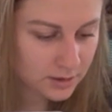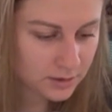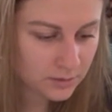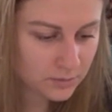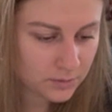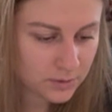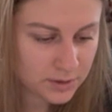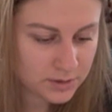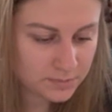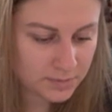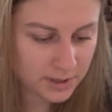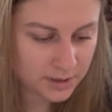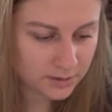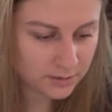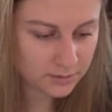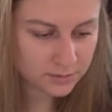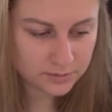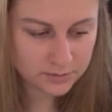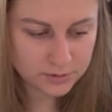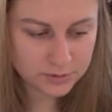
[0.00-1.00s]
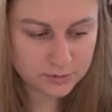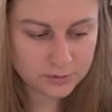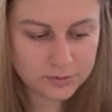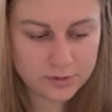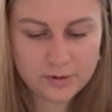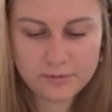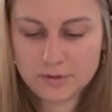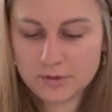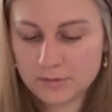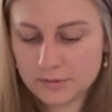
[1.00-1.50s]
Where's my little
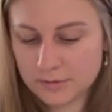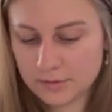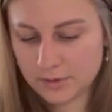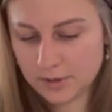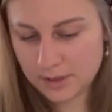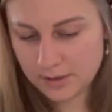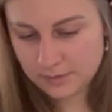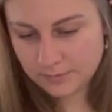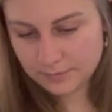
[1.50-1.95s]
screwdriver? Okay.